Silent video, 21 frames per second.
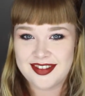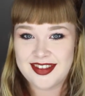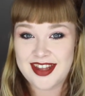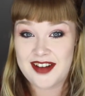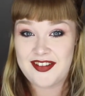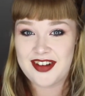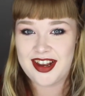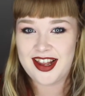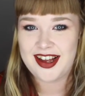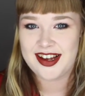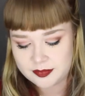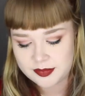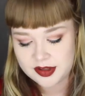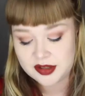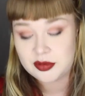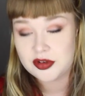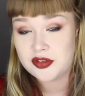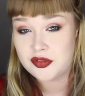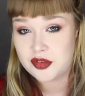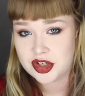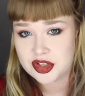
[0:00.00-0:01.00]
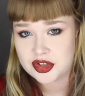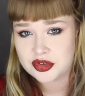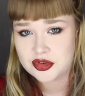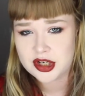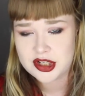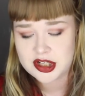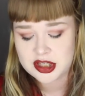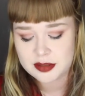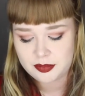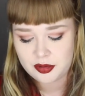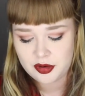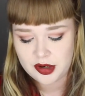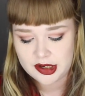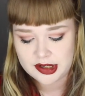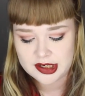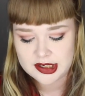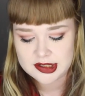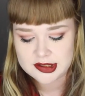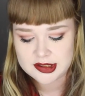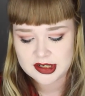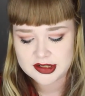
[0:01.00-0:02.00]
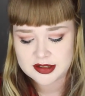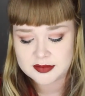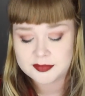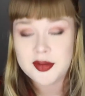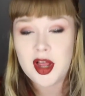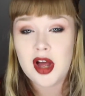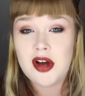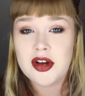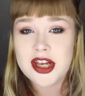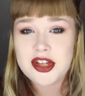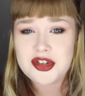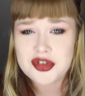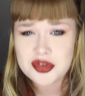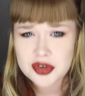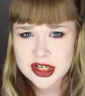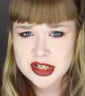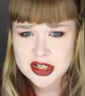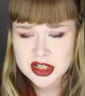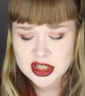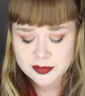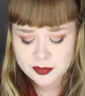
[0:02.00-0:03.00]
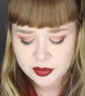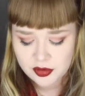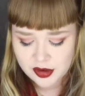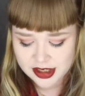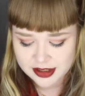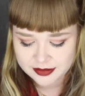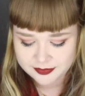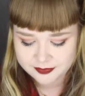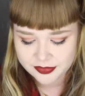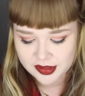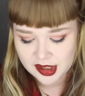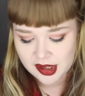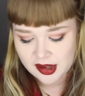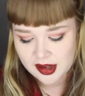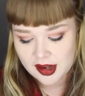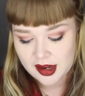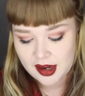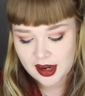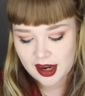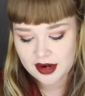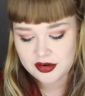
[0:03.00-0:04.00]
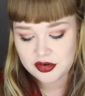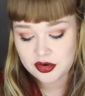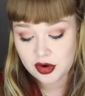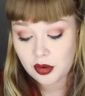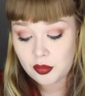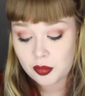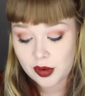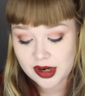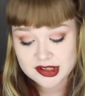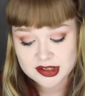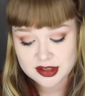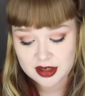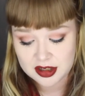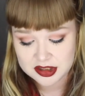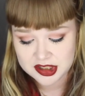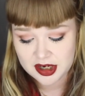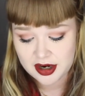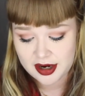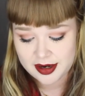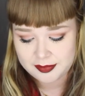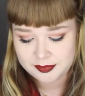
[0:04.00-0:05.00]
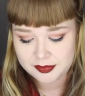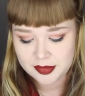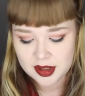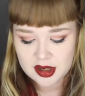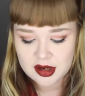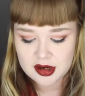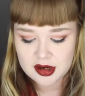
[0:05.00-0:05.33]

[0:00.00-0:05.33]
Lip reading: How about that? This one's very straight to the point. It says, I'll get straight to the point and not waste our time.